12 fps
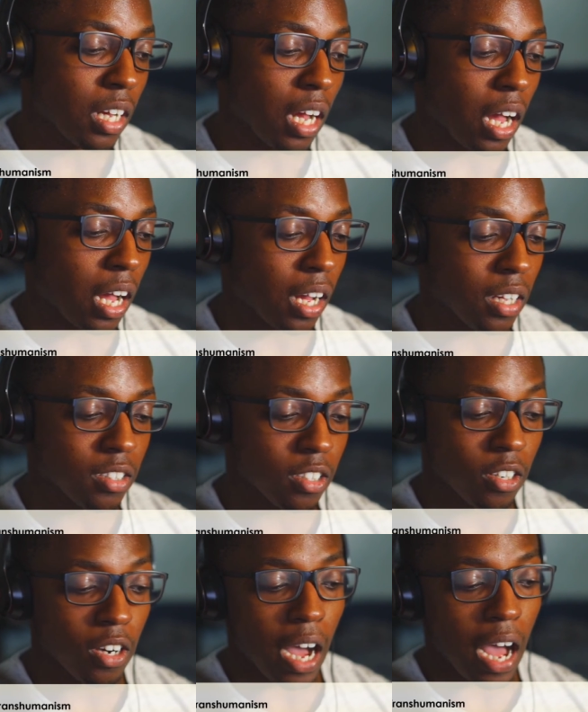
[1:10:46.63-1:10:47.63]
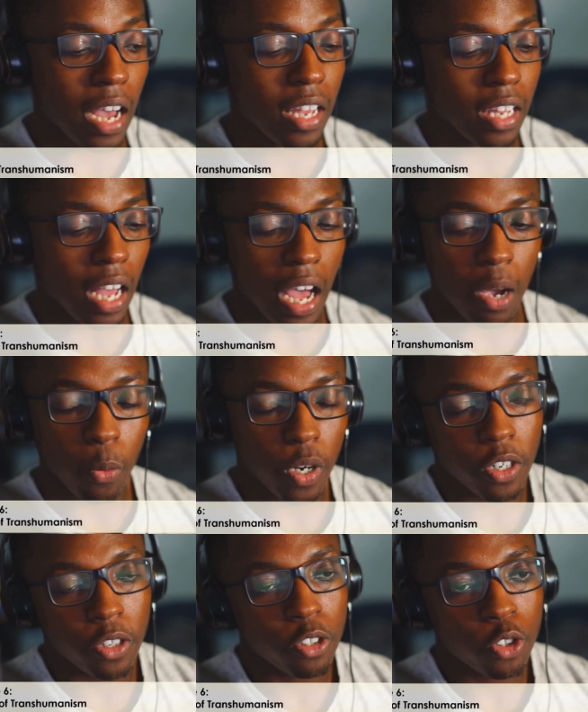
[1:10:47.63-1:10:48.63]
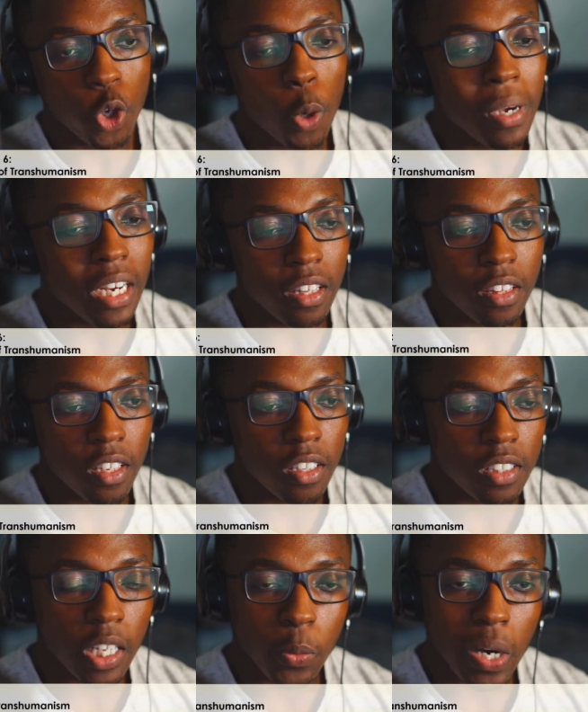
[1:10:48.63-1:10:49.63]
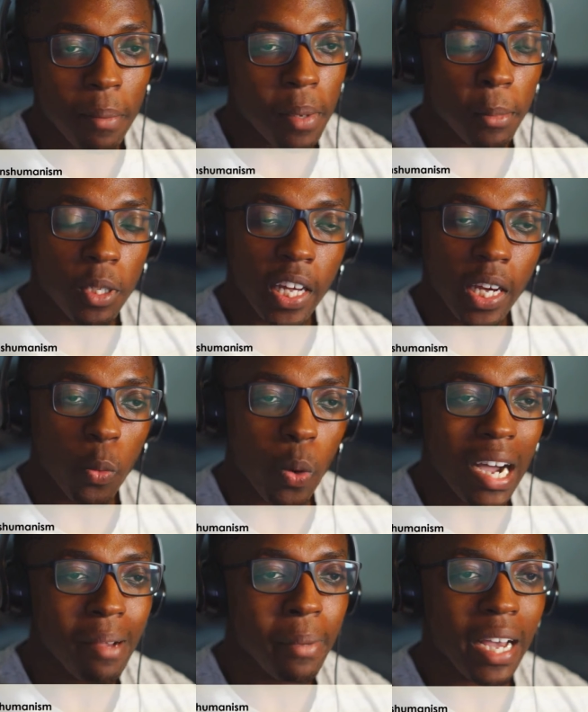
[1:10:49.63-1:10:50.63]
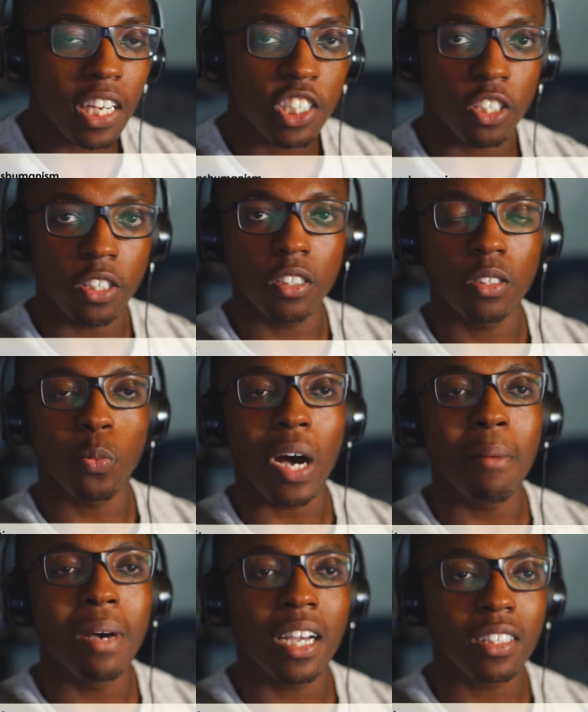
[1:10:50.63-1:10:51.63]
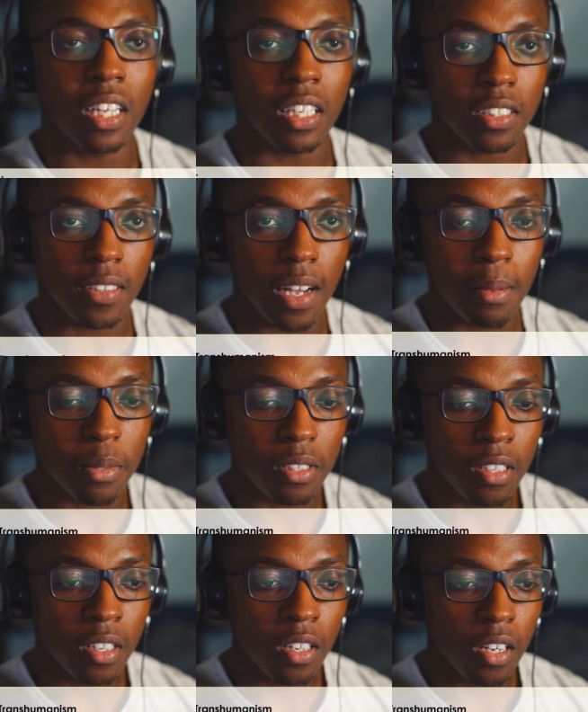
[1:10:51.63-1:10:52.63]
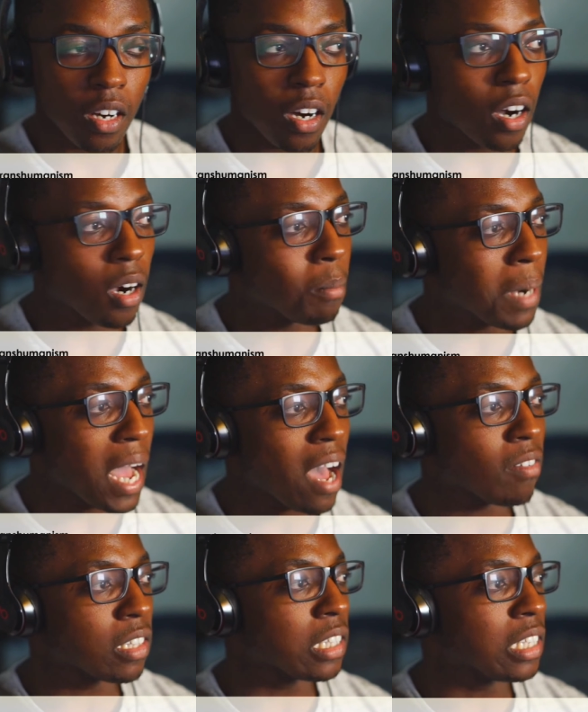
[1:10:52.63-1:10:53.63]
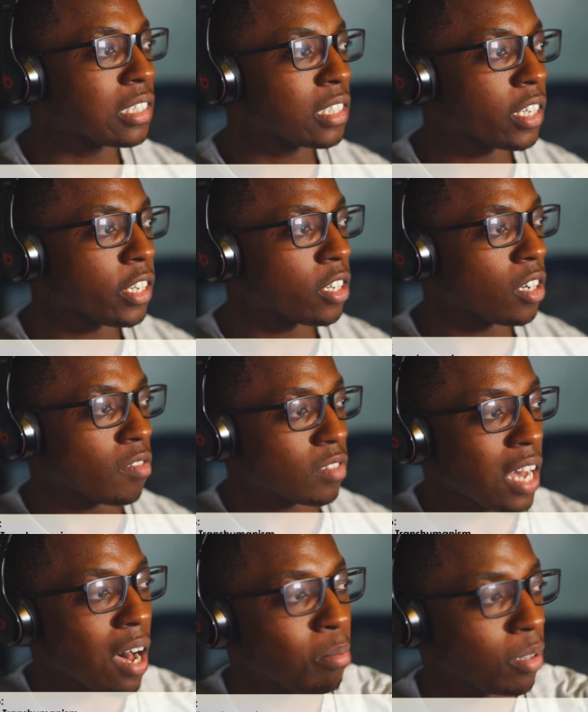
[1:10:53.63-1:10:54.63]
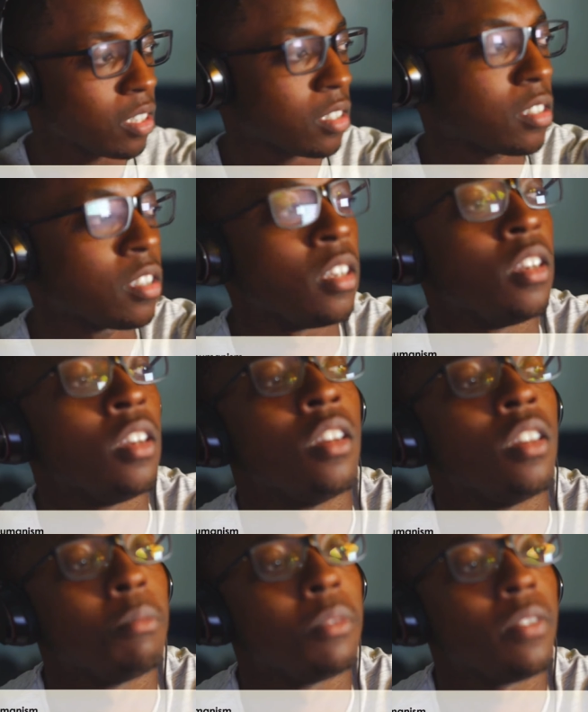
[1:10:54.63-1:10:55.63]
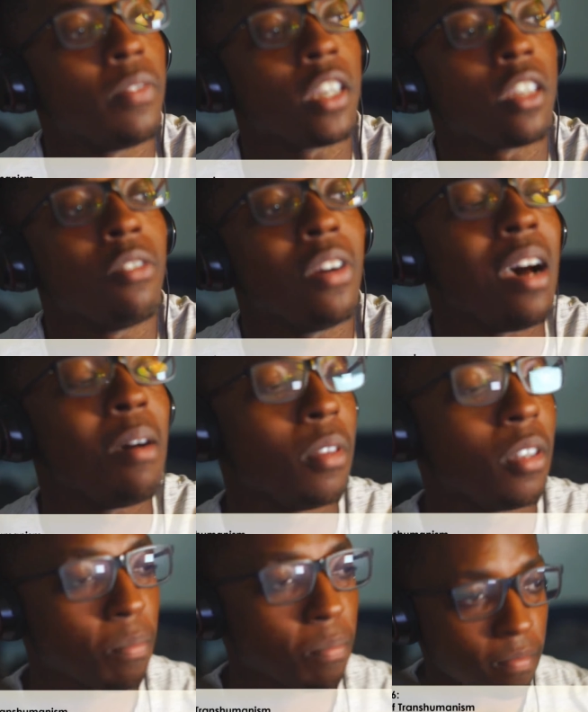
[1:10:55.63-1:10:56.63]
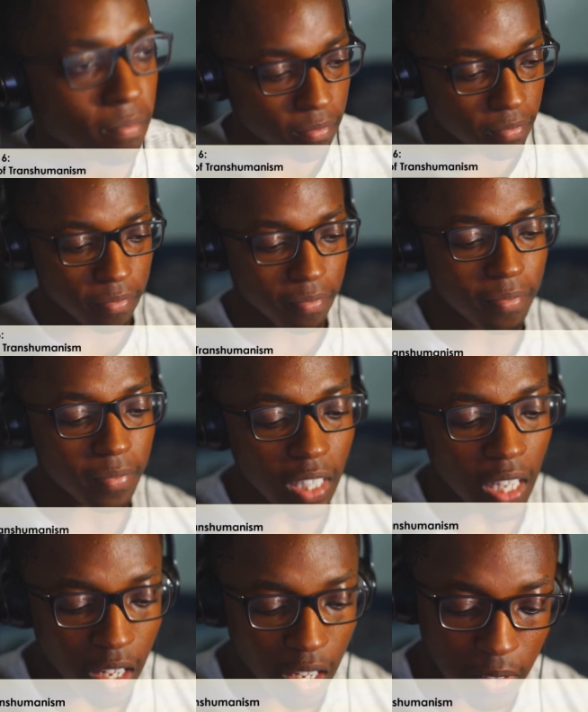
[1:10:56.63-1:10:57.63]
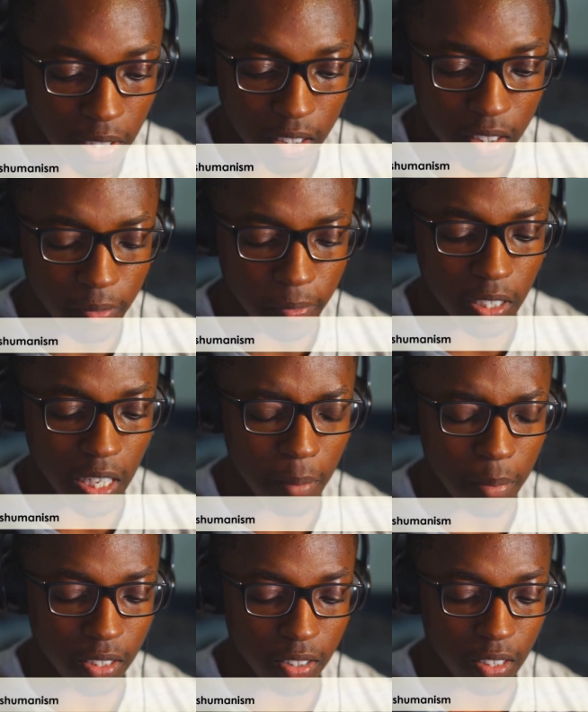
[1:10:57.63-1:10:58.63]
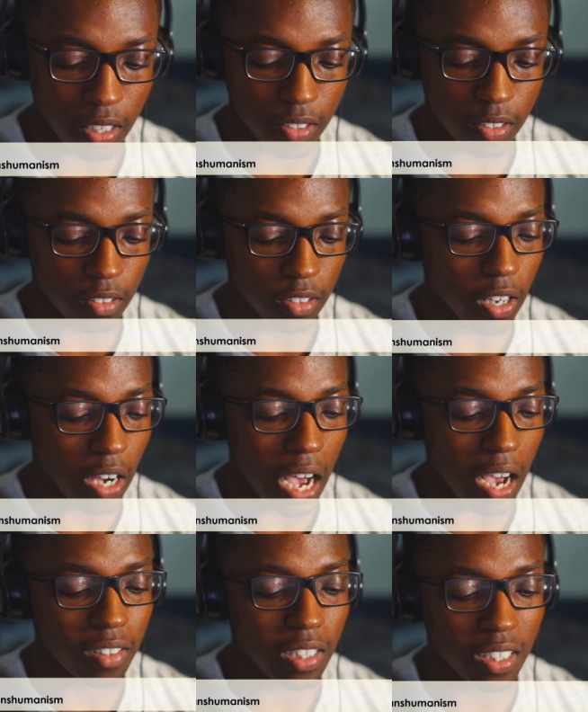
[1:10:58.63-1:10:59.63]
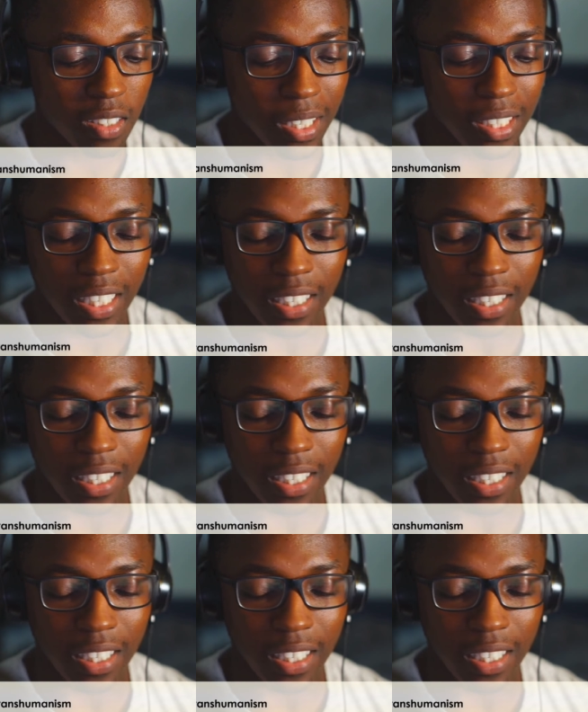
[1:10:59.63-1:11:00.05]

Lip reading: I wonder so many things, like why people like Y back shirts, Y back tank tops. I have a list here of topics. See if I can grab it. I have a list here for topics that says, I've talked about technology addiction.